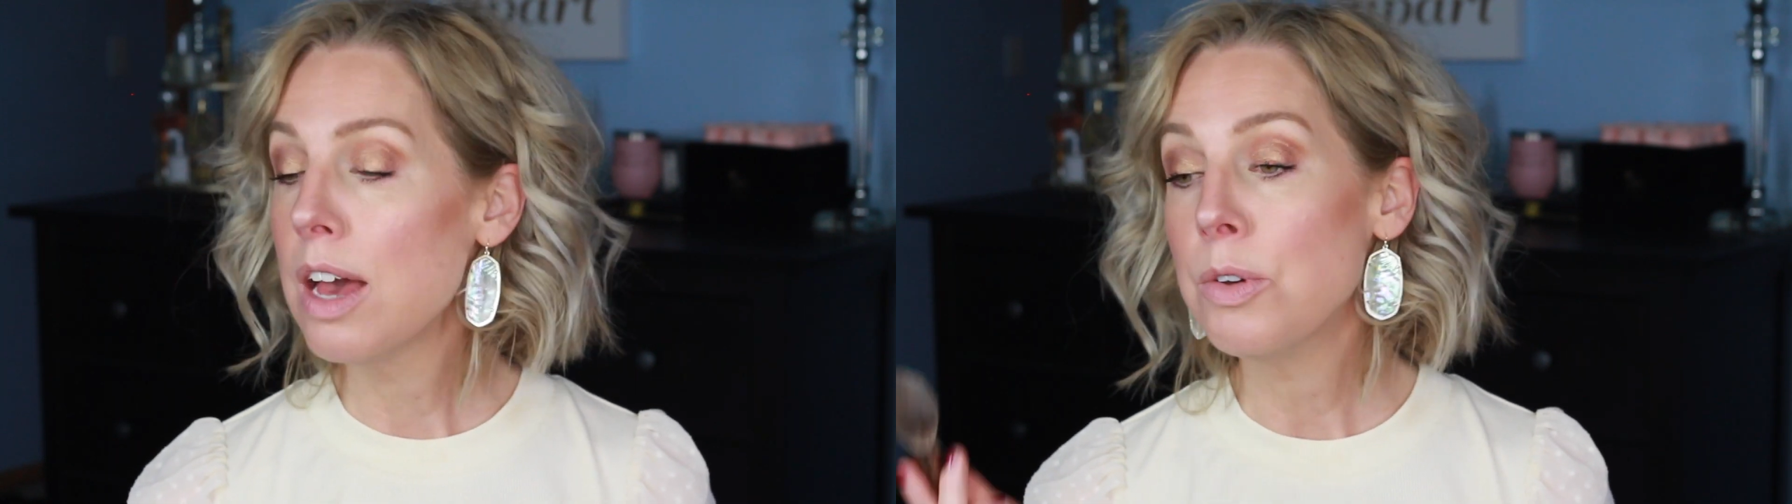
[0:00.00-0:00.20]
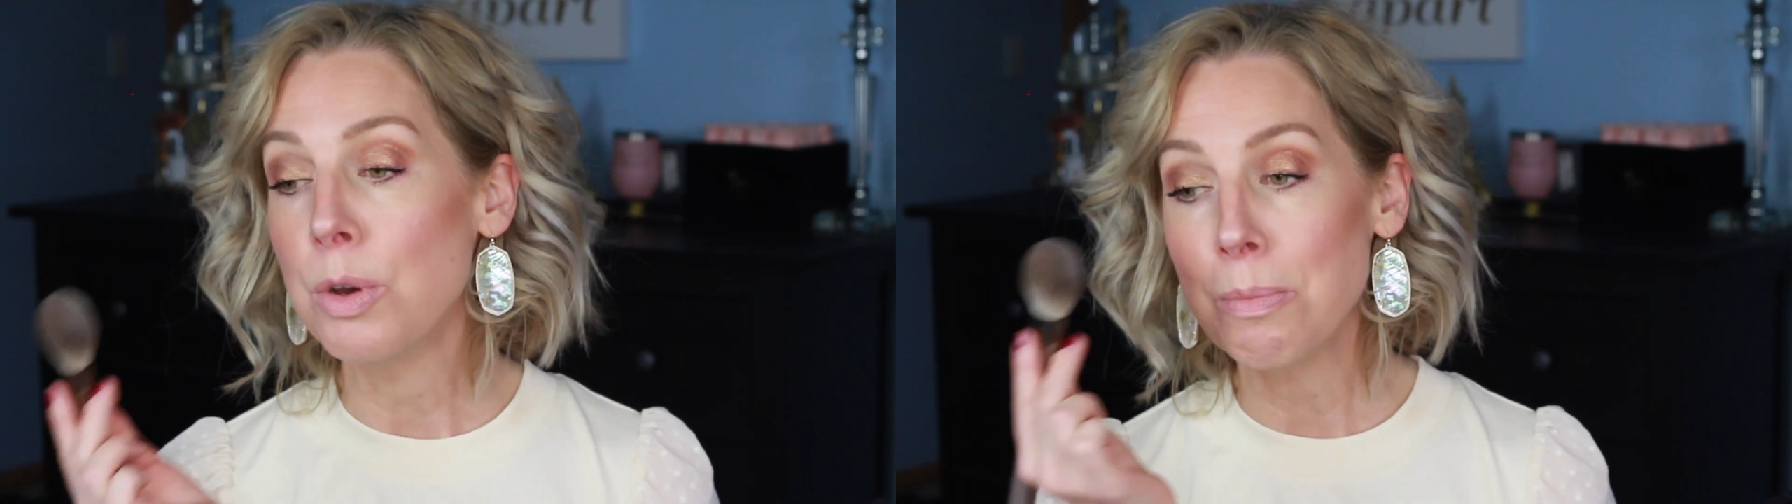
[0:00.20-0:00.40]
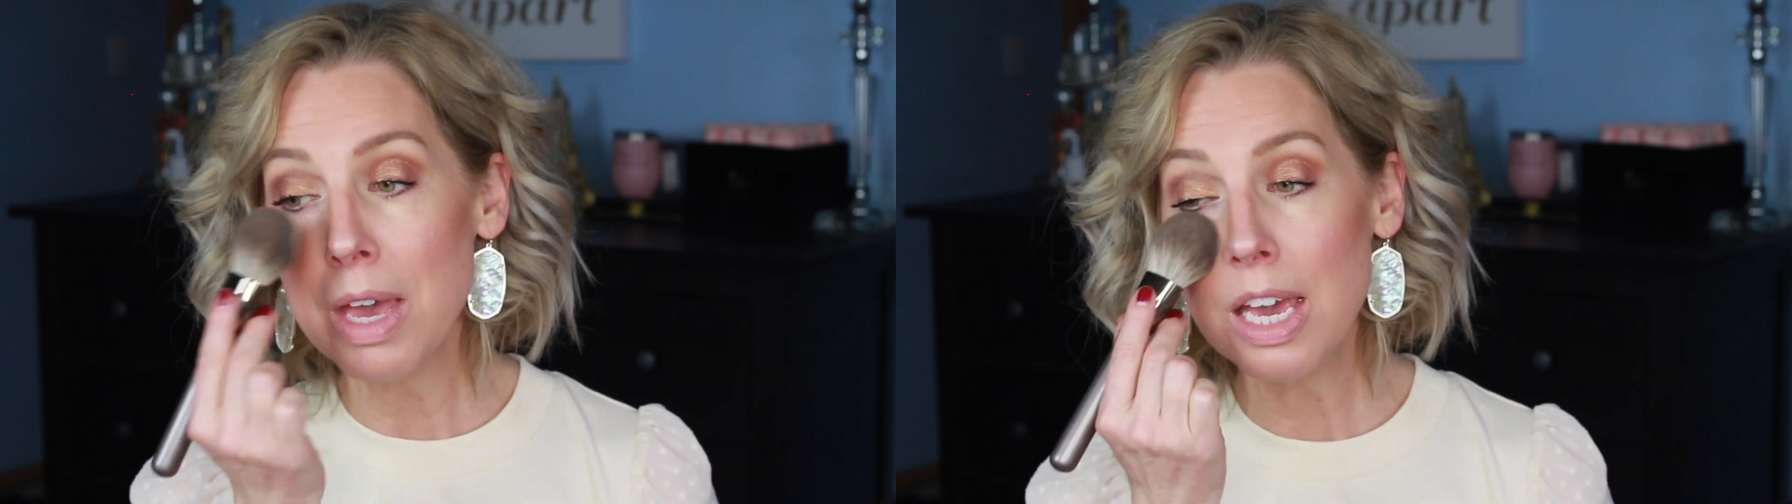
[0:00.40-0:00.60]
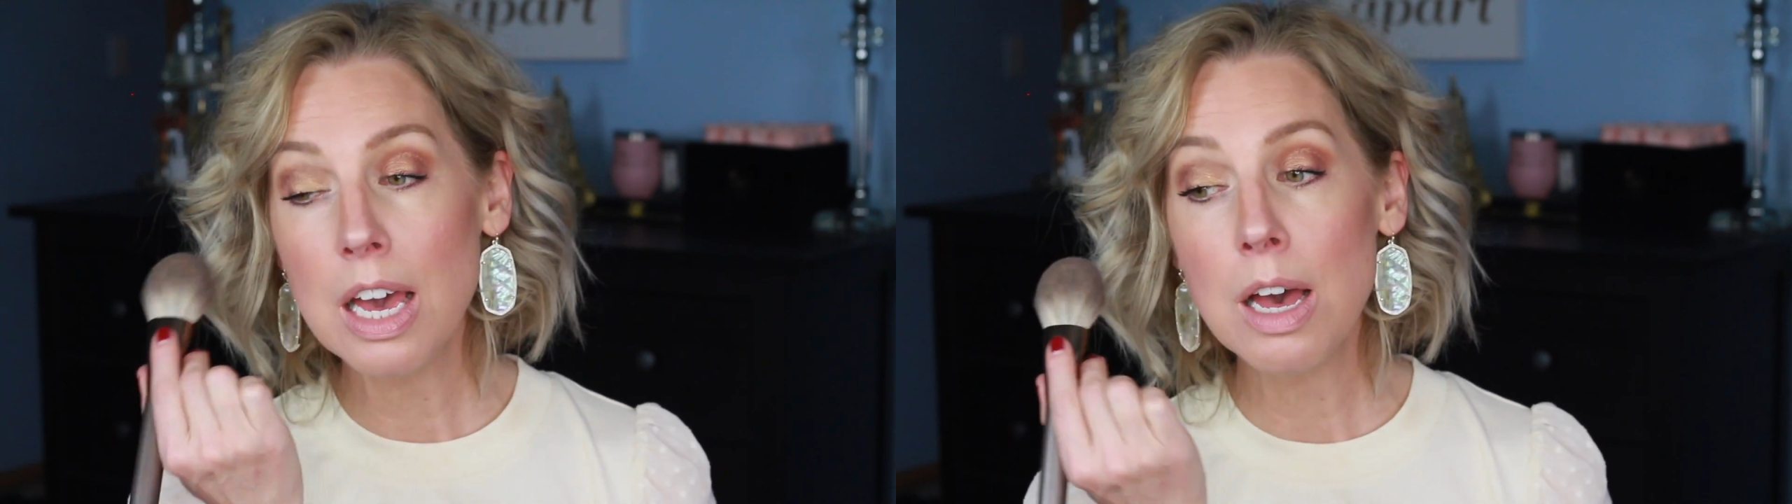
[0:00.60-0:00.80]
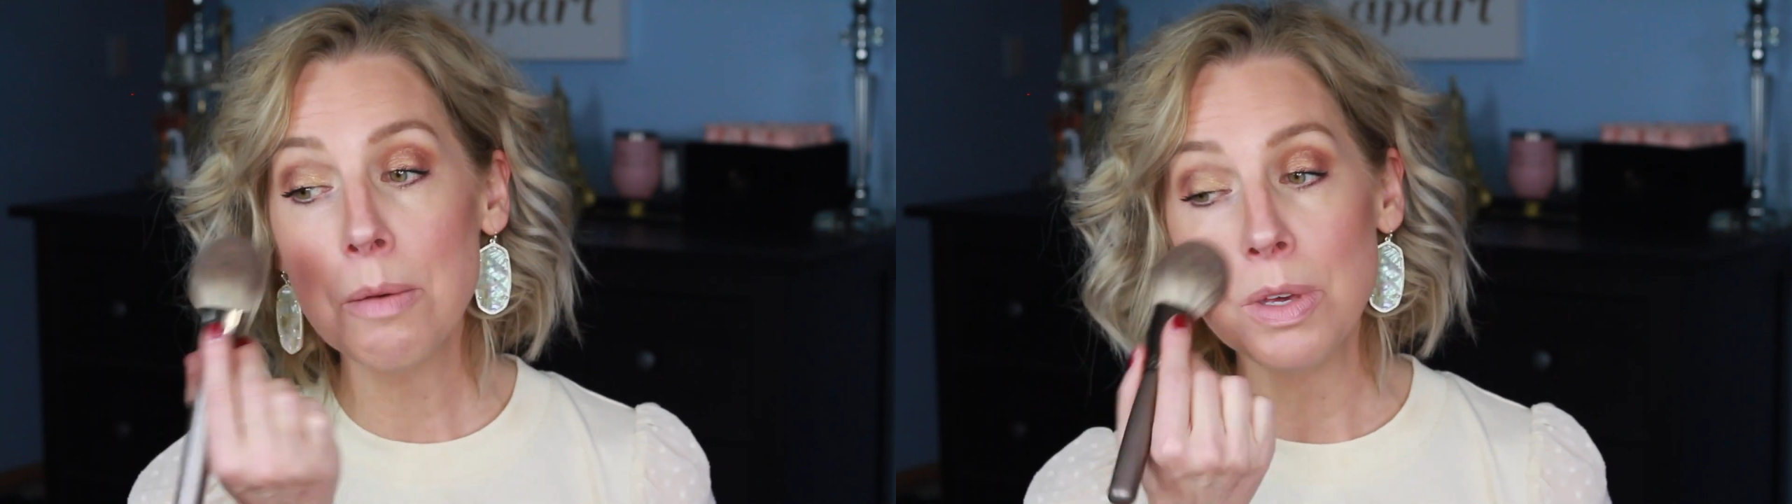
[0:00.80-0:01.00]
your
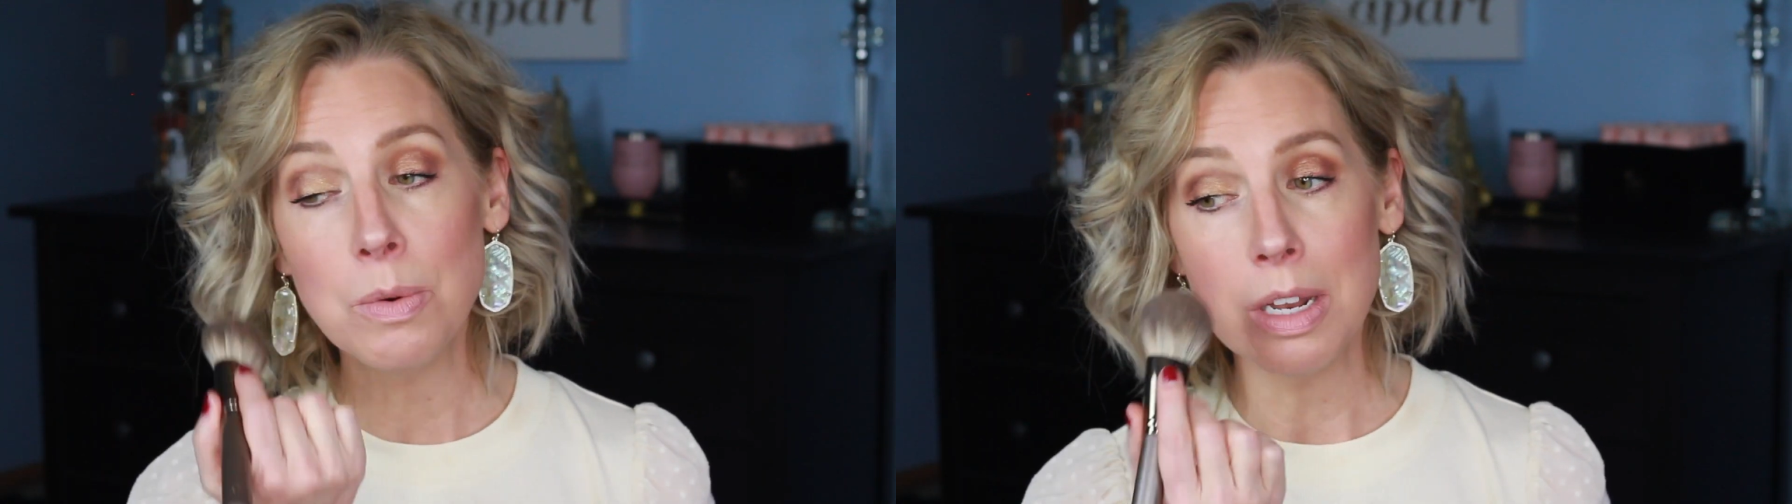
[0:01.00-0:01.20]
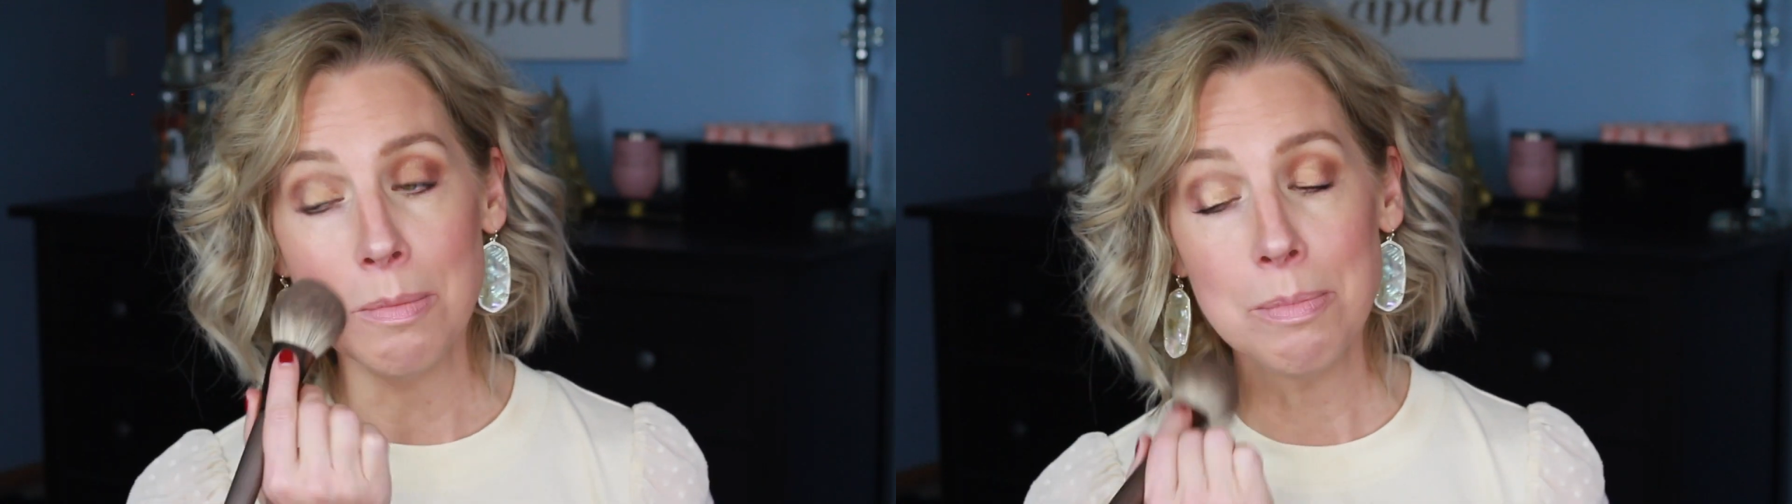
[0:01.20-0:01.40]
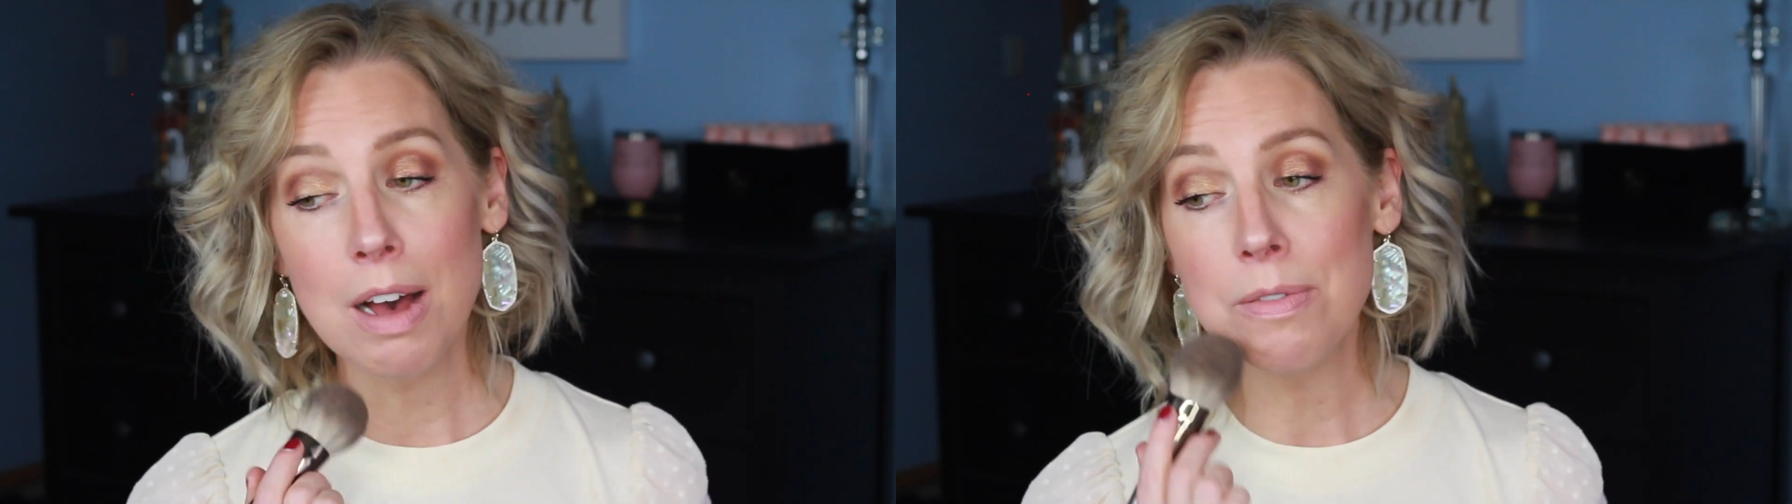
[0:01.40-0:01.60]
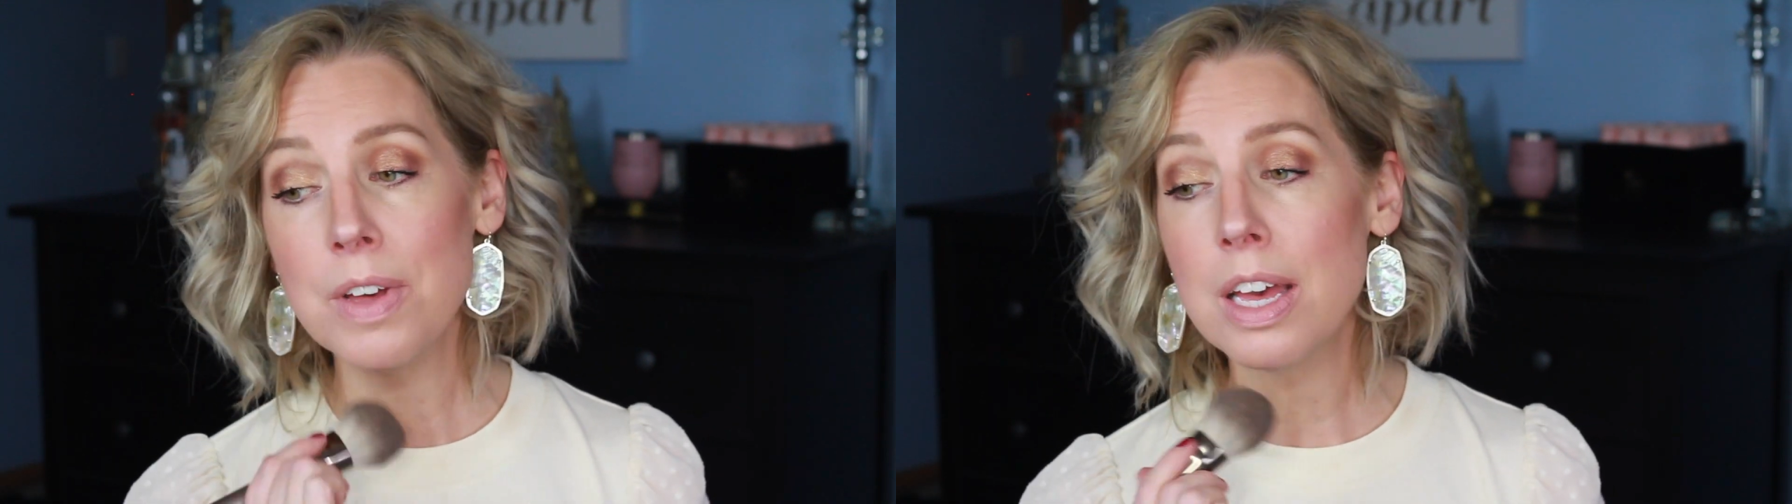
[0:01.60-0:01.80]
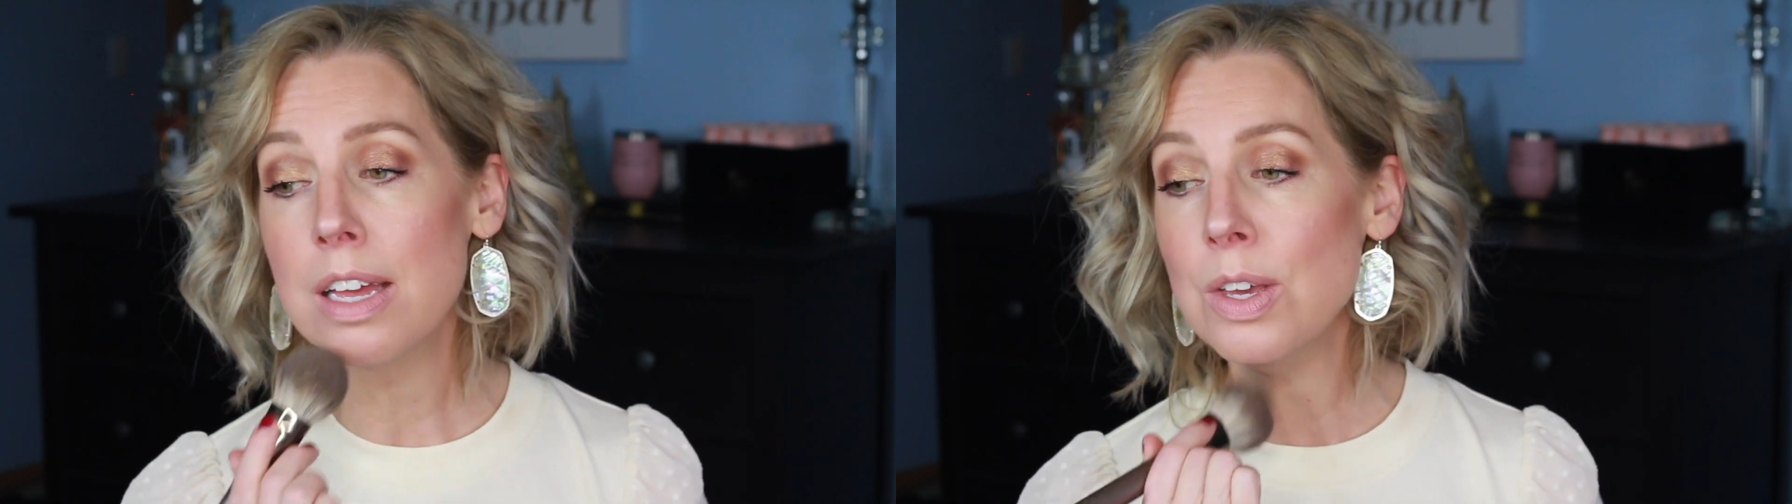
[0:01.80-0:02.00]
makeup, you can buff
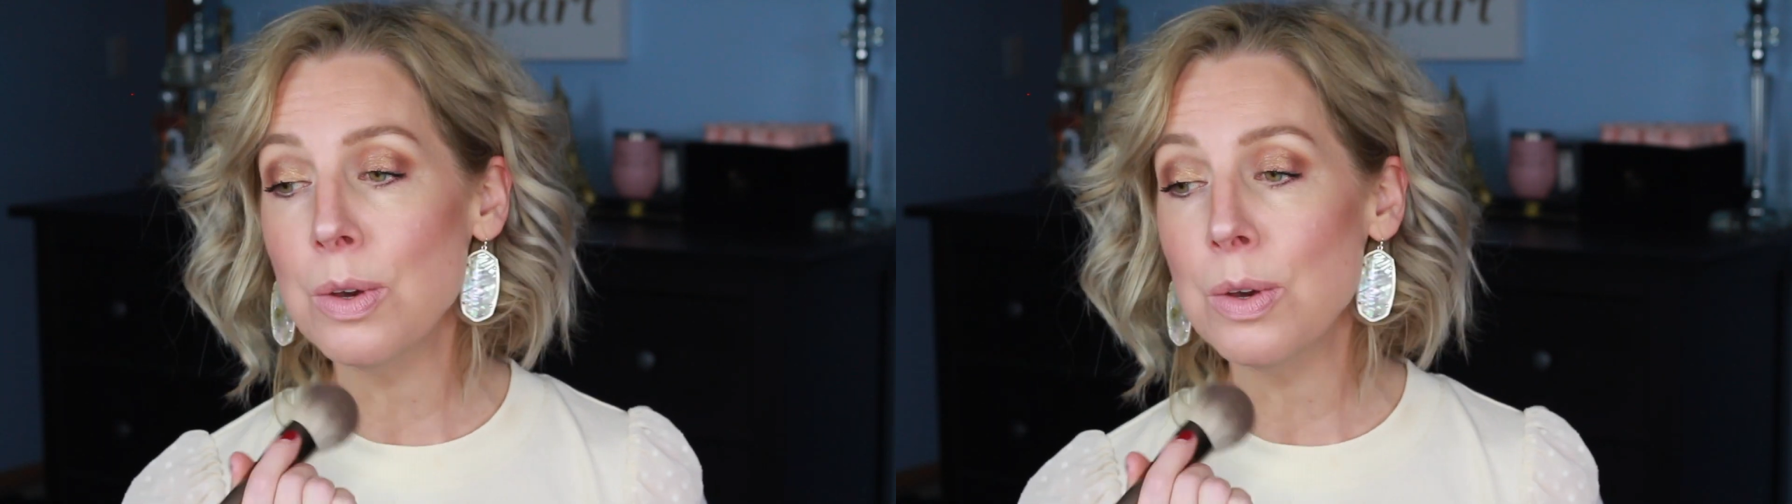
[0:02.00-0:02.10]
it,